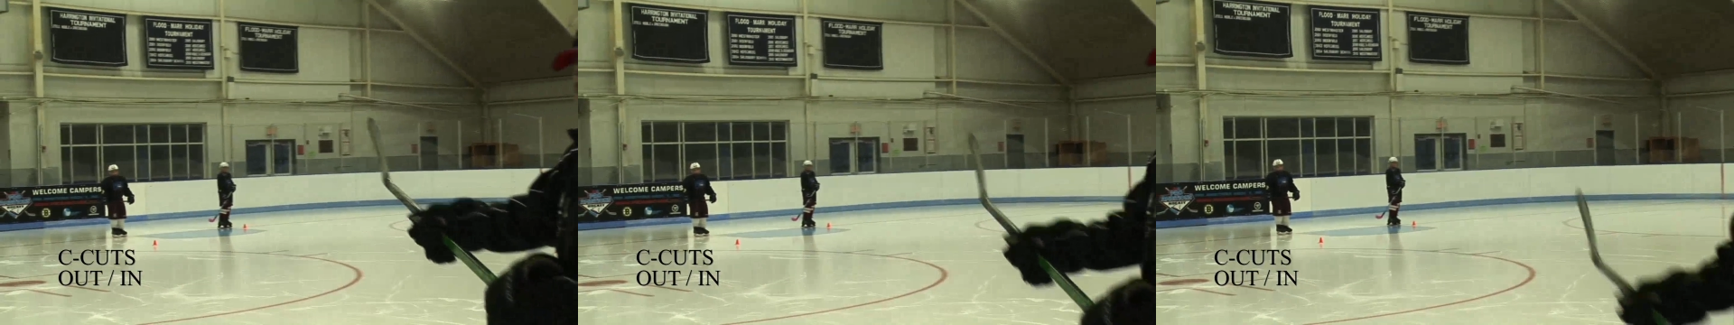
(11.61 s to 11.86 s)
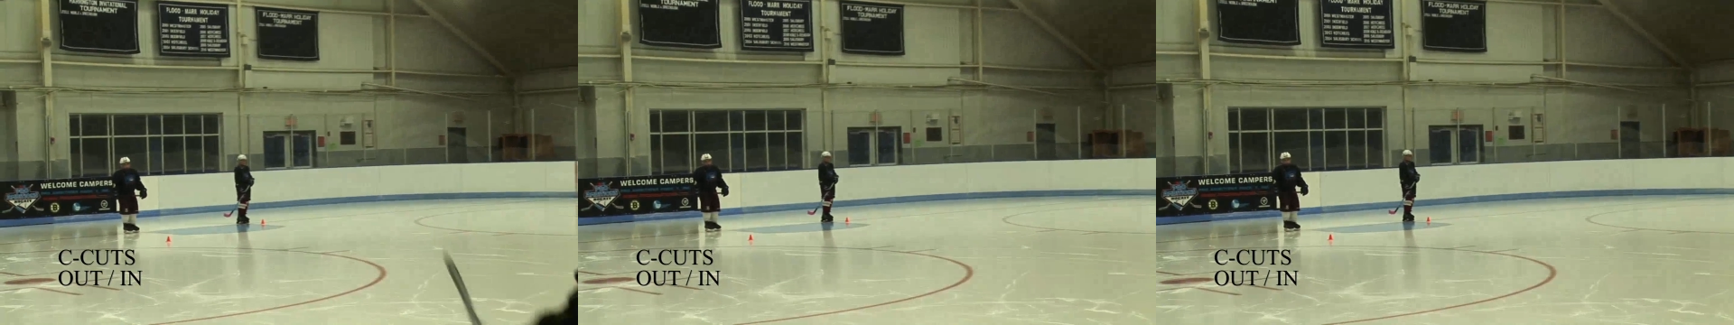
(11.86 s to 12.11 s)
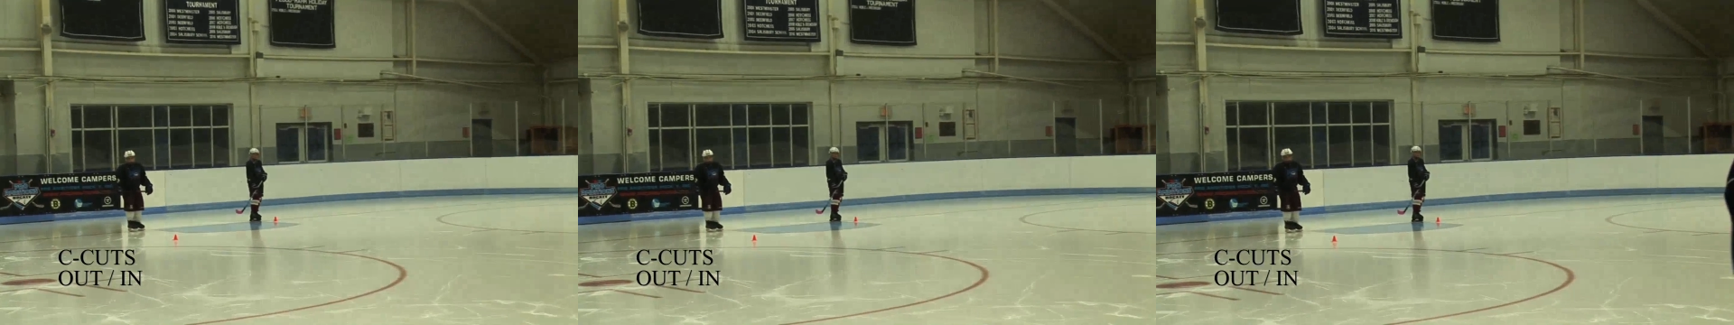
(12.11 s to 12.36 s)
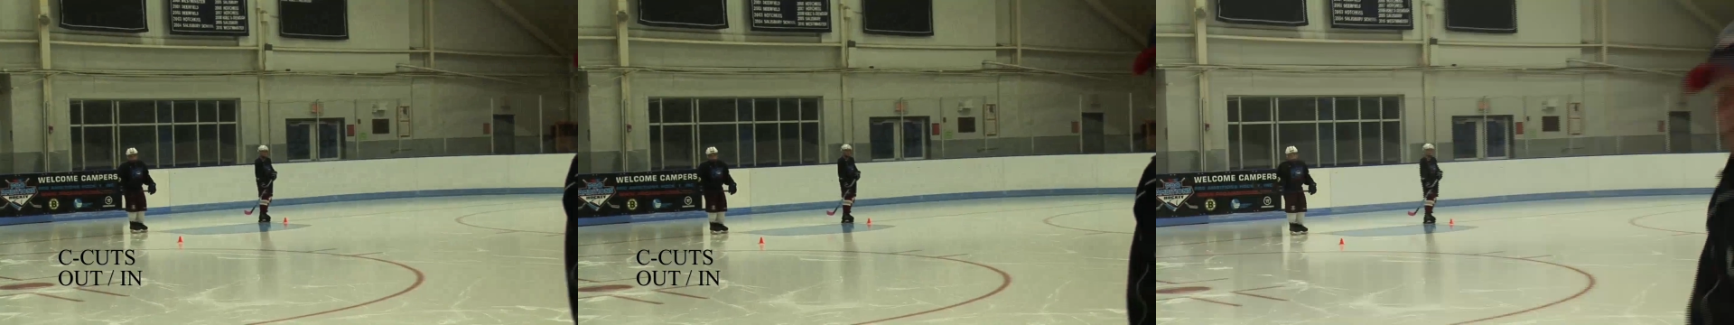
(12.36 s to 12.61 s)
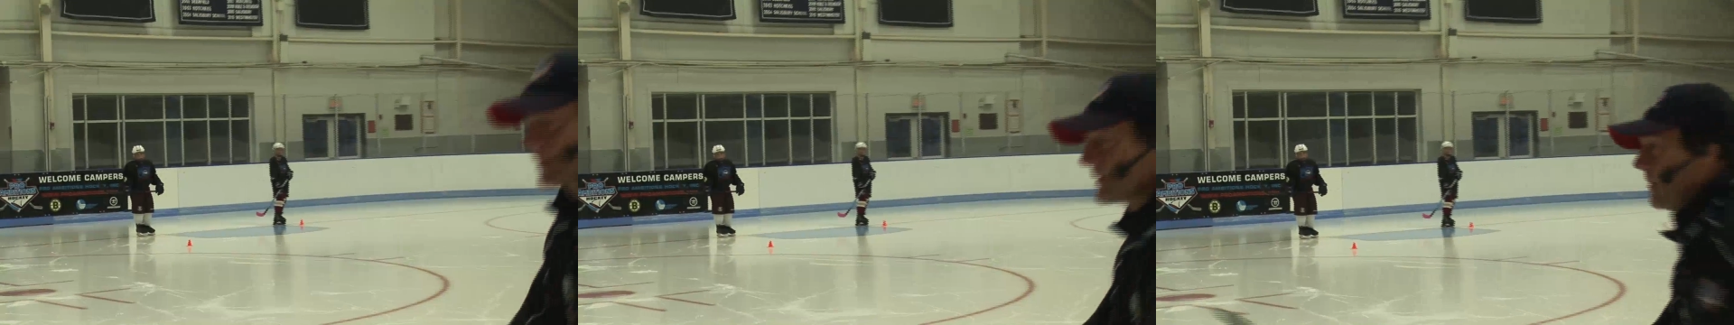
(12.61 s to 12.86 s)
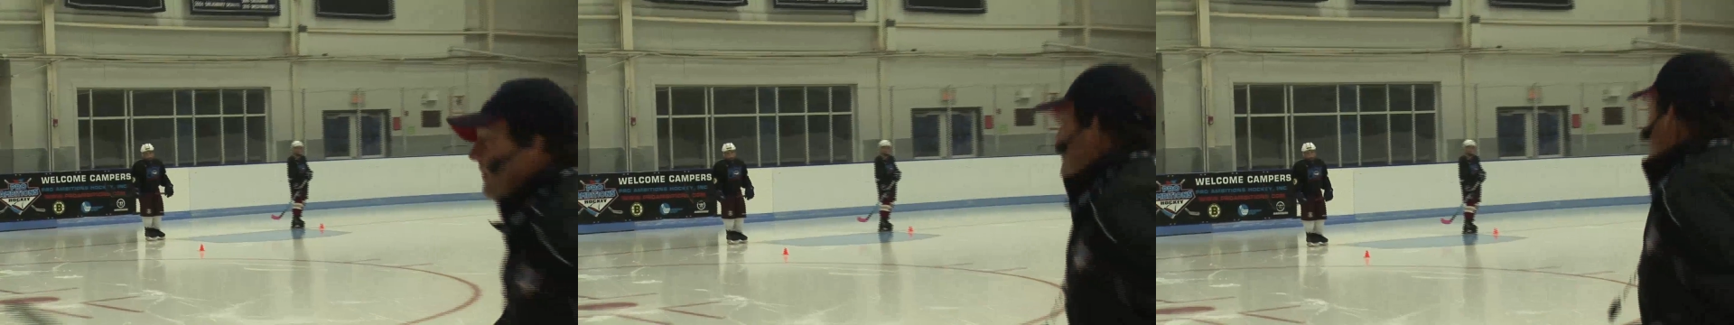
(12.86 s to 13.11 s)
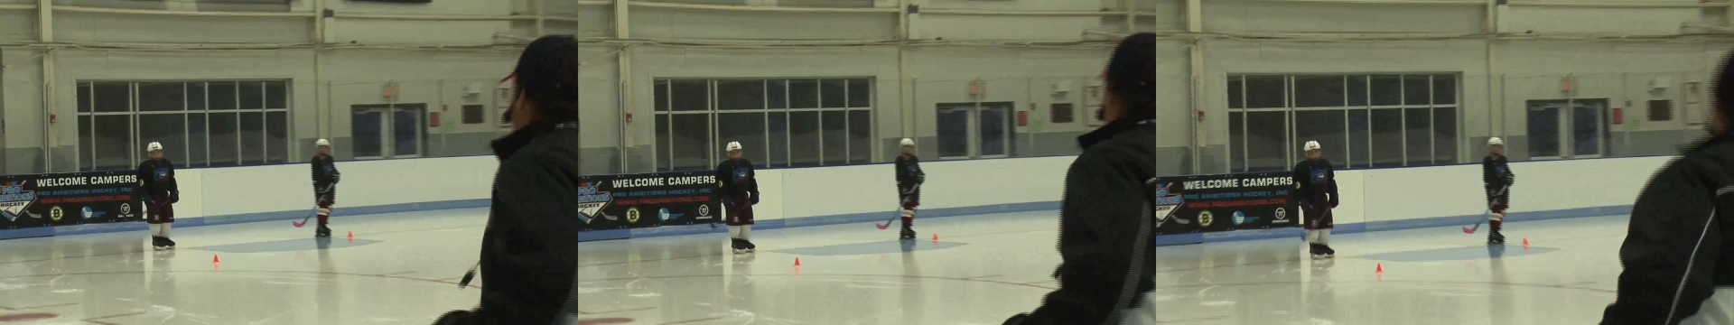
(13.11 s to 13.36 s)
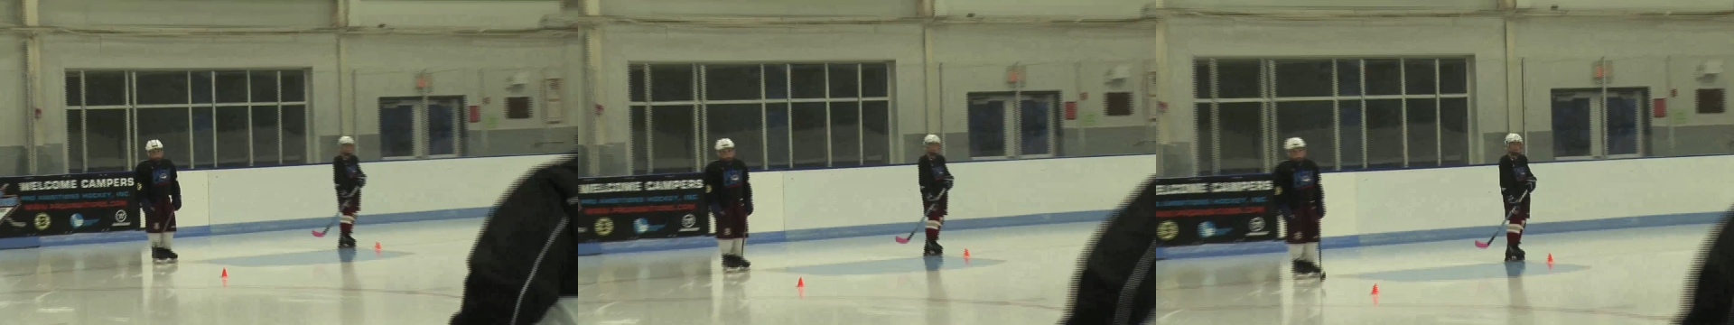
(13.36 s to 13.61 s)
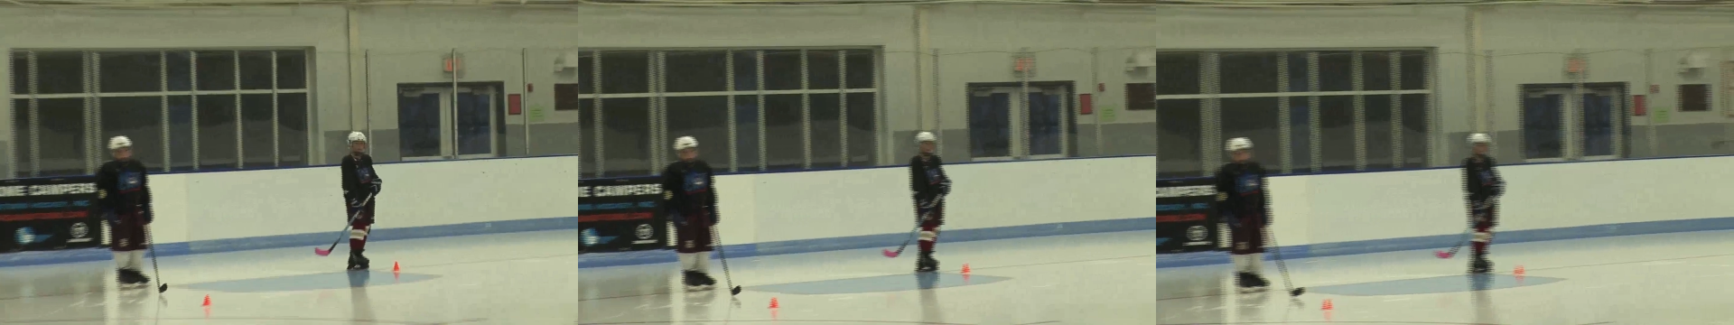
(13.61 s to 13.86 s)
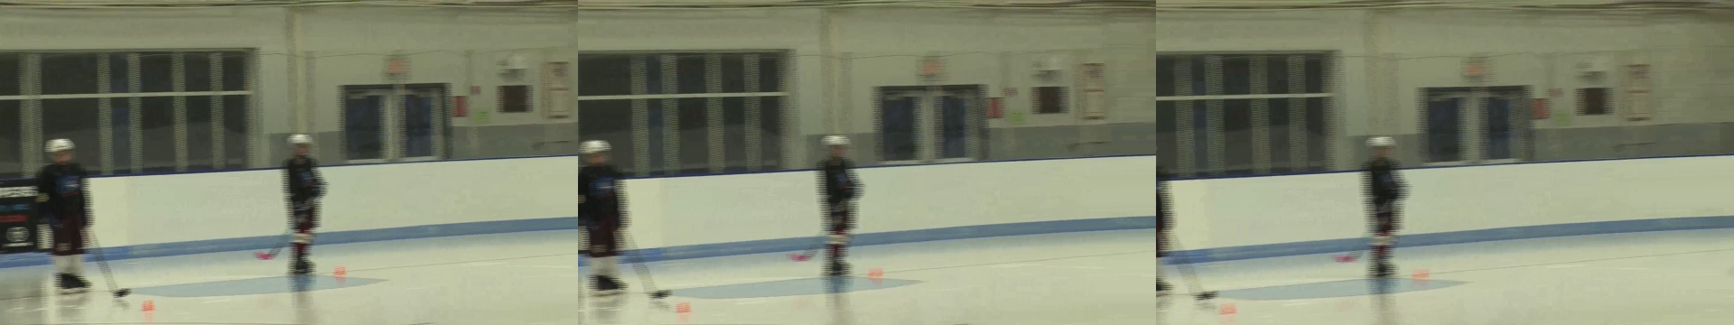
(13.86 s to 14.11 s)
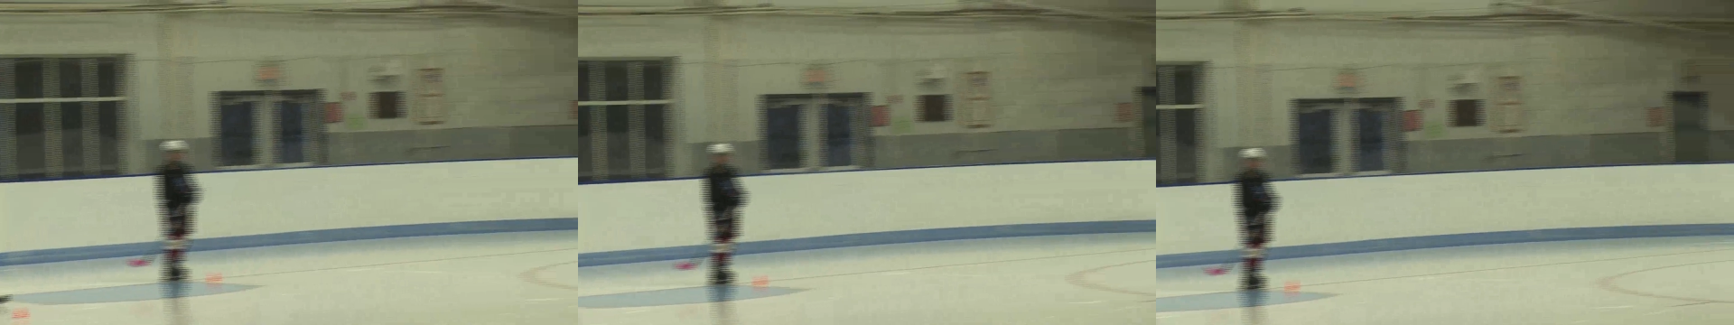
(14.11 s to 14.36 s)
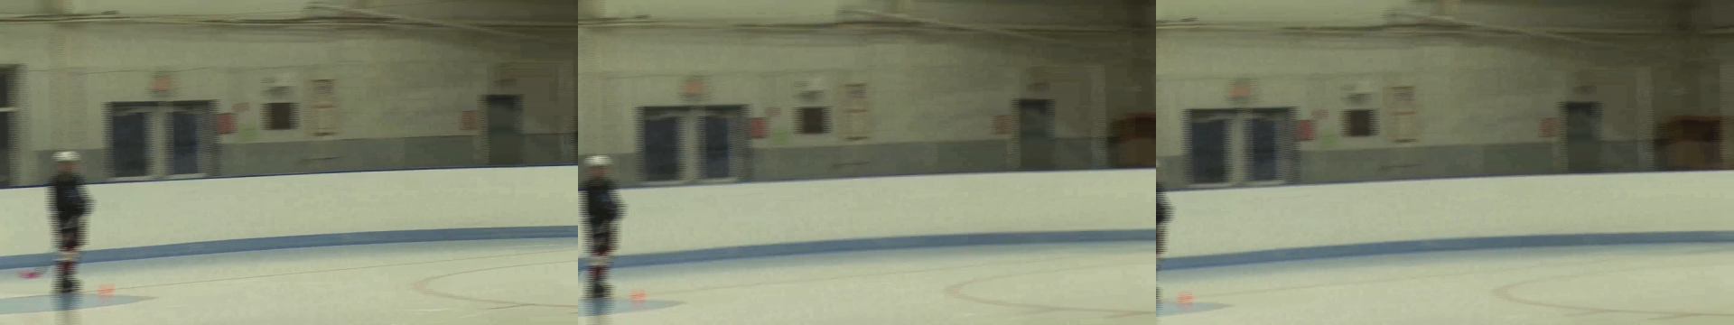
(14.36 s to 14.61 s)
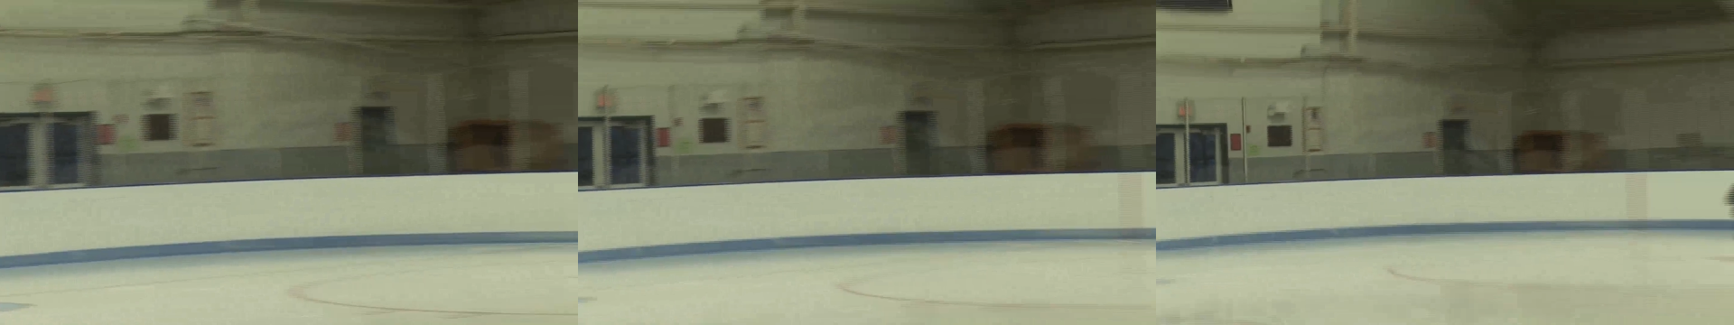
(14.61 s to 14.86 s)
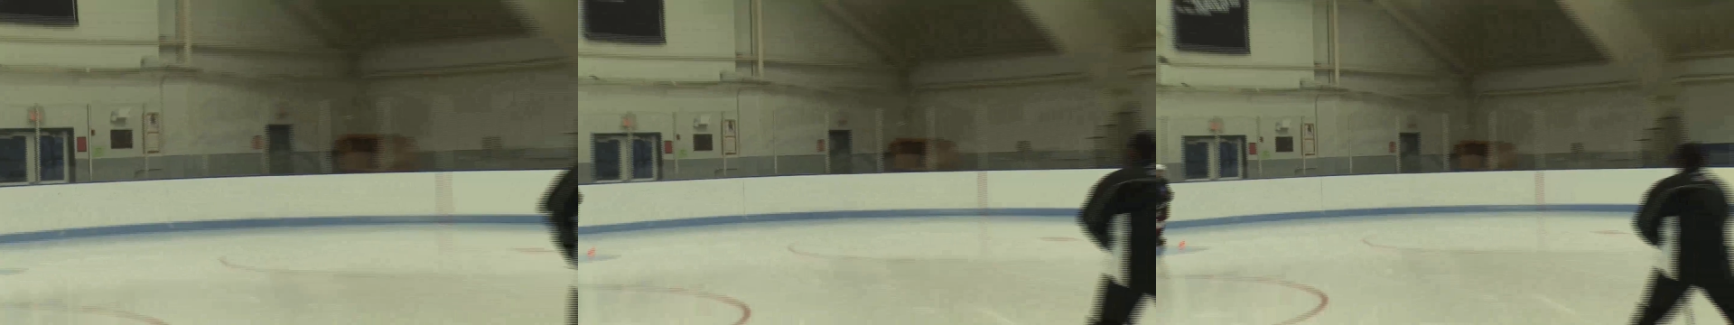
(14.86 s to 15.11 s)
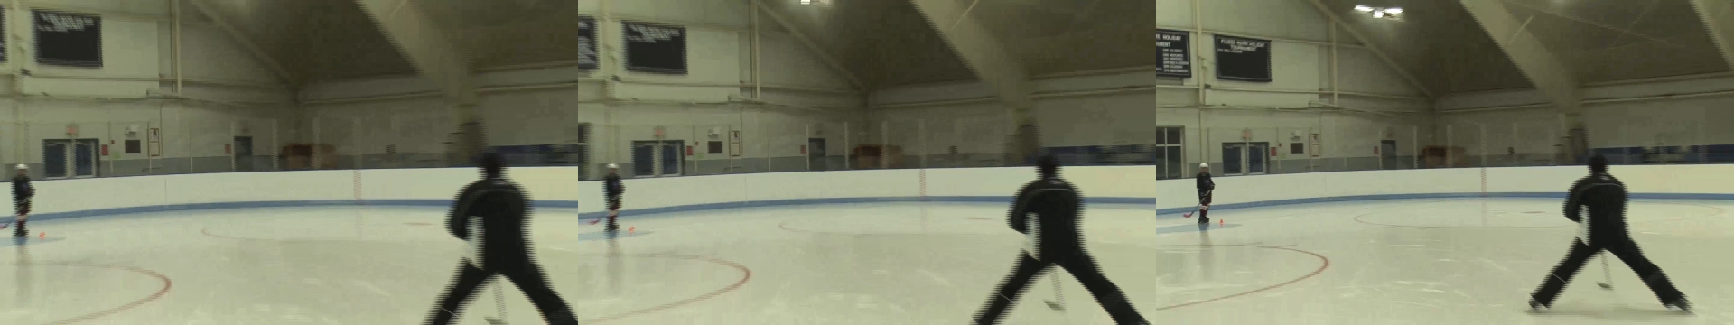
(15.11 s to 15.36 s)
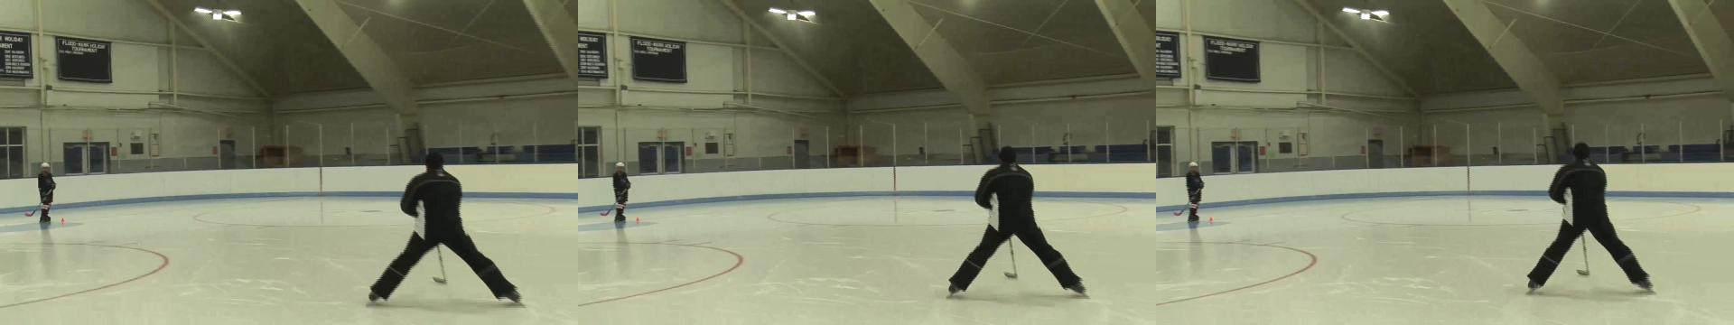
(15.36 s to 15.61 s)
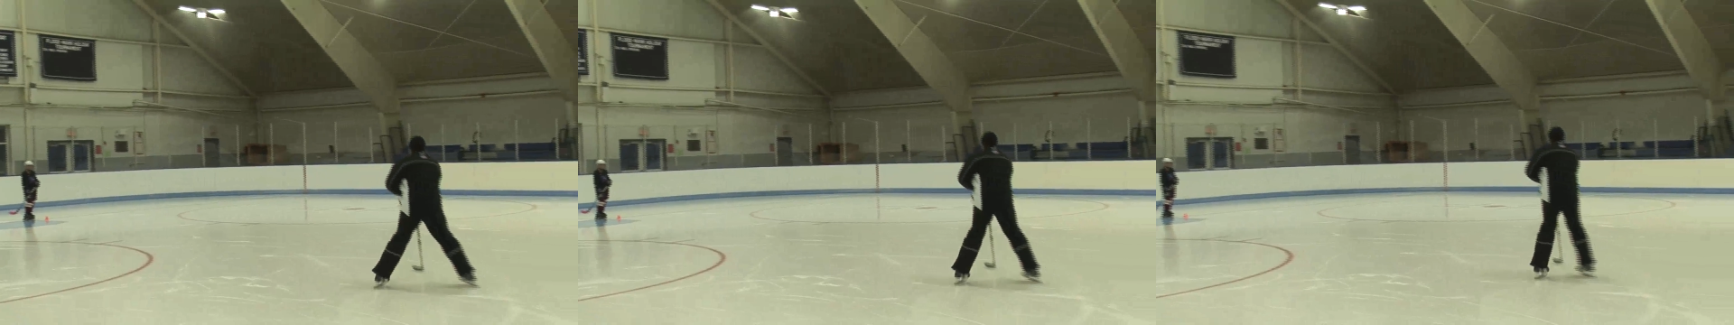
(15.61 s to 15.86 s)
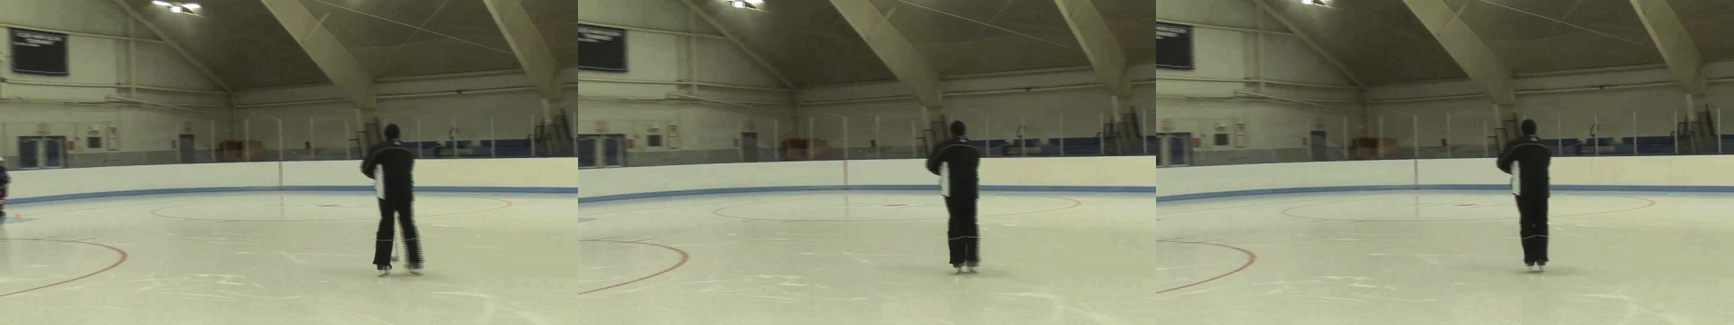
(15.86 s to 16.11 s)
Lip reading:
[unreadable: no face in view]